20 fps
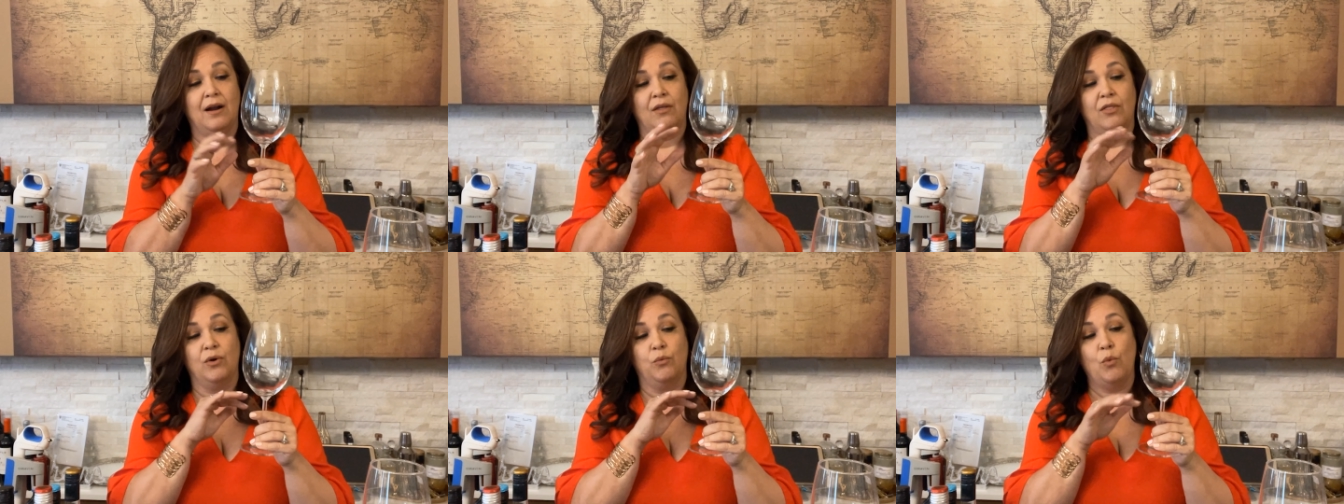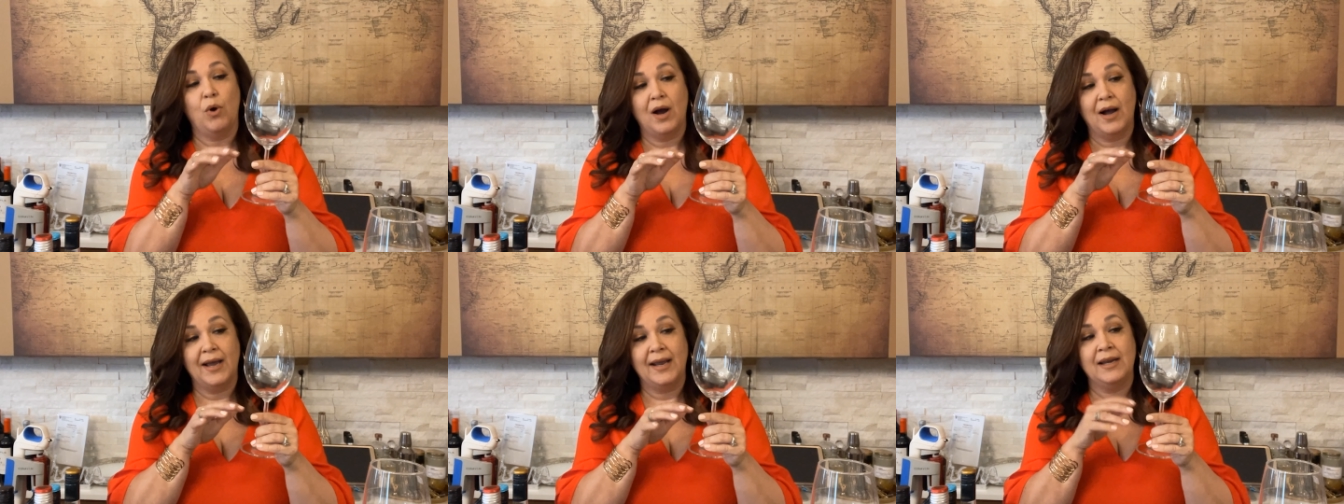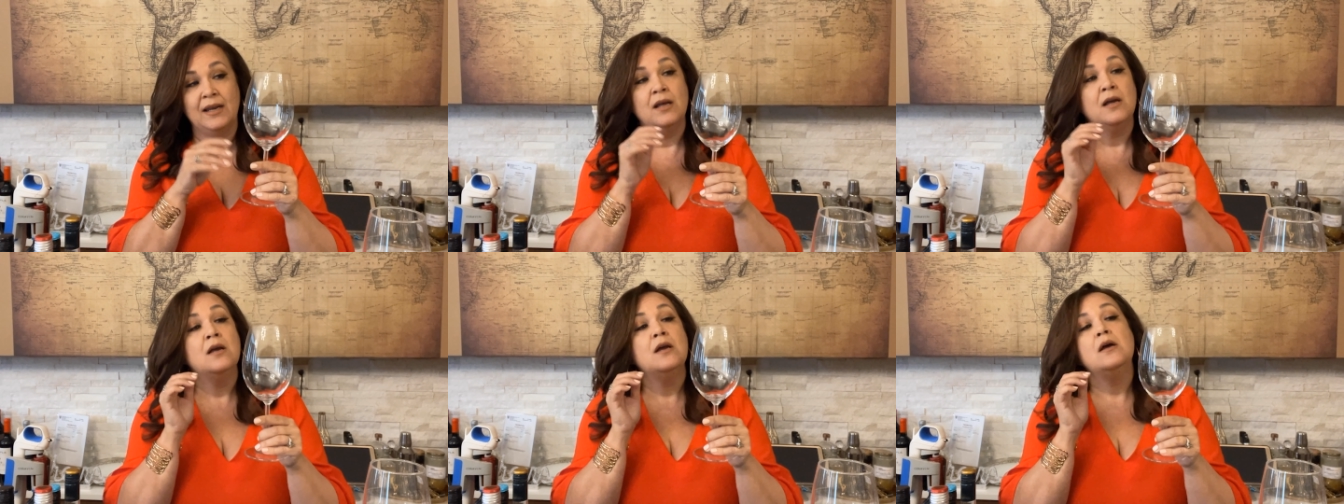
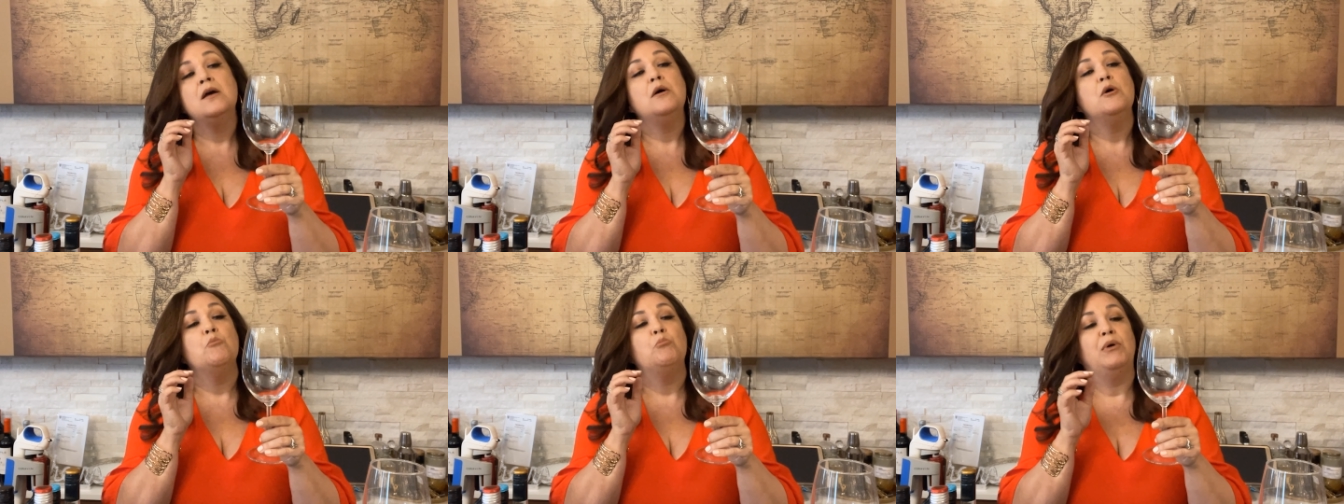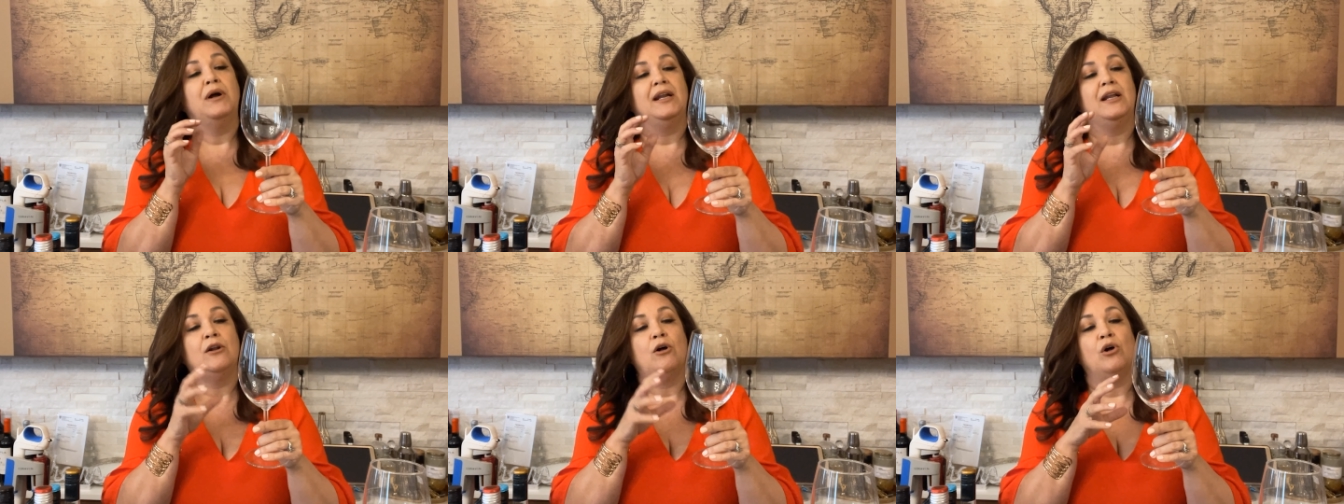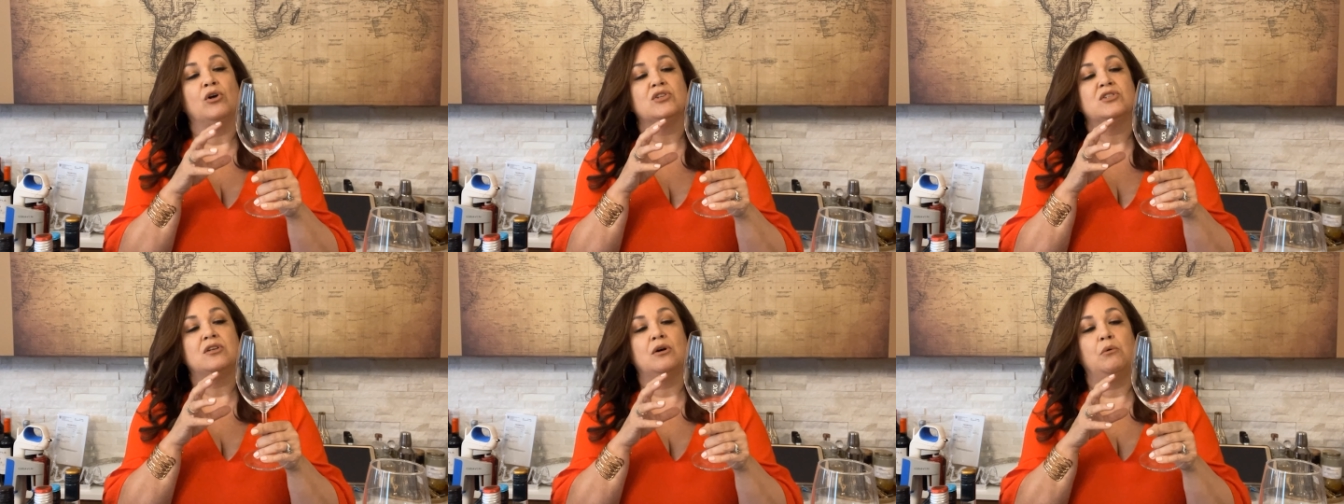wine, but it
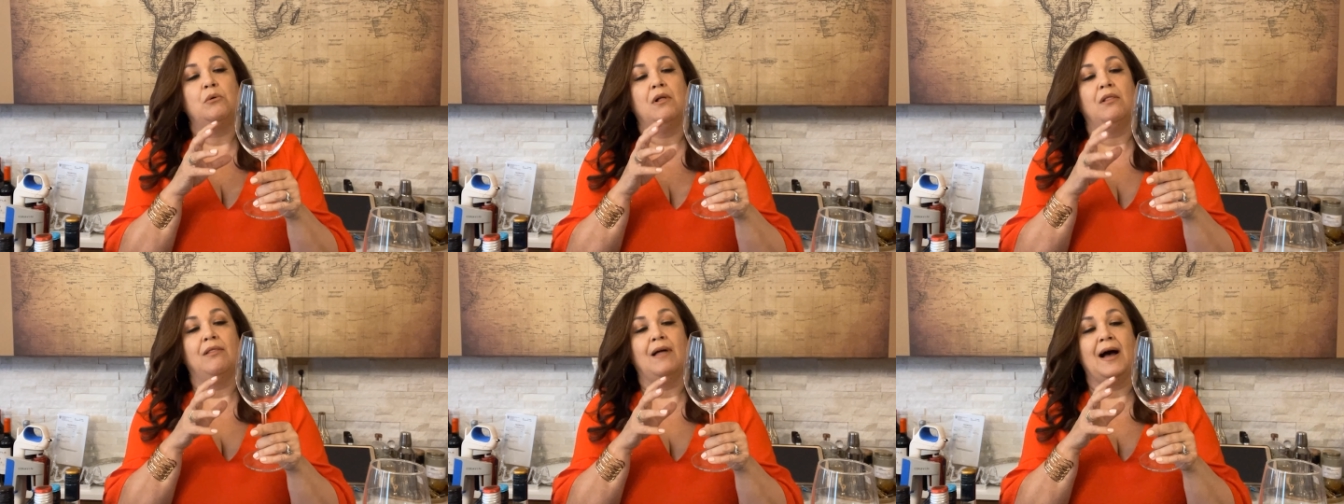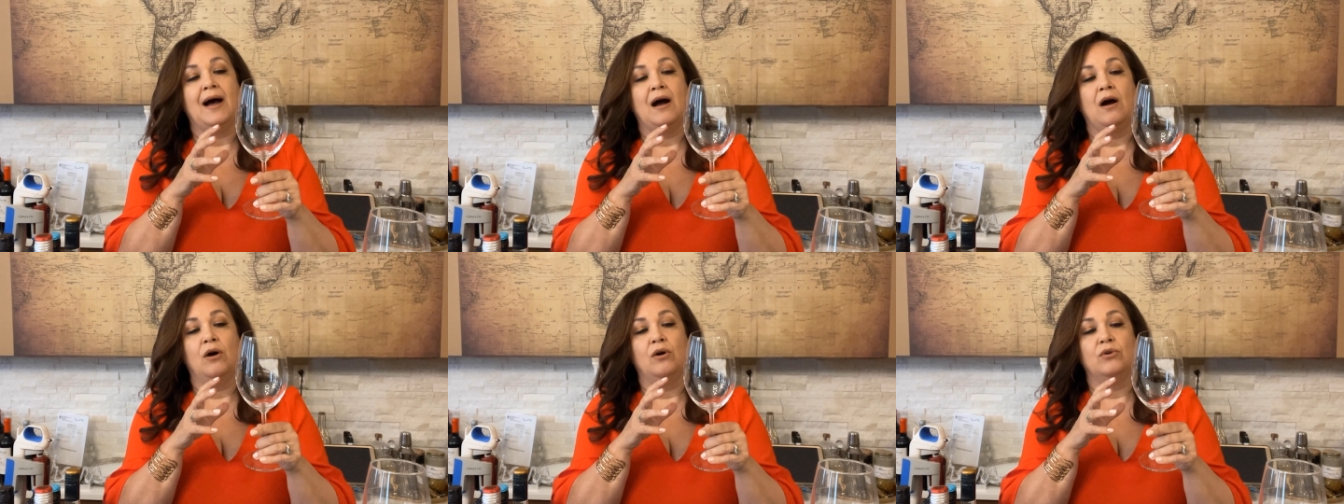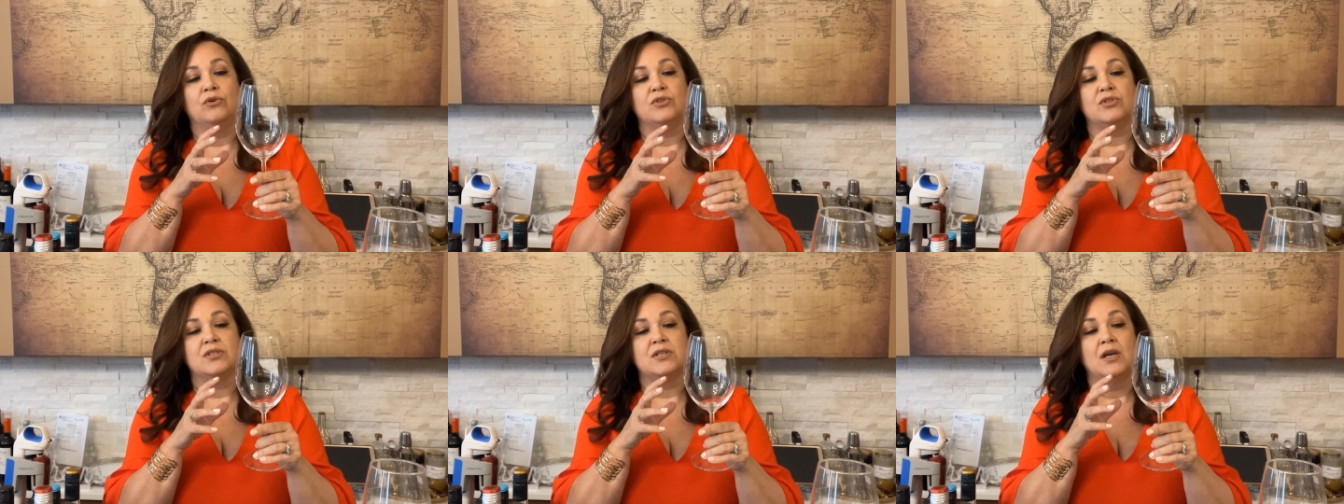also
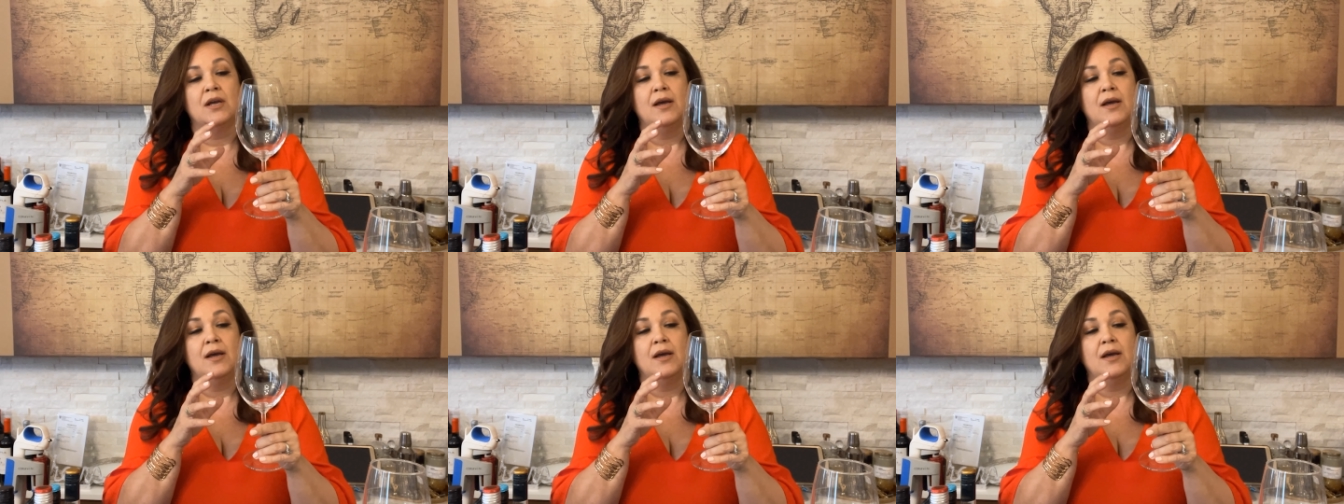allows,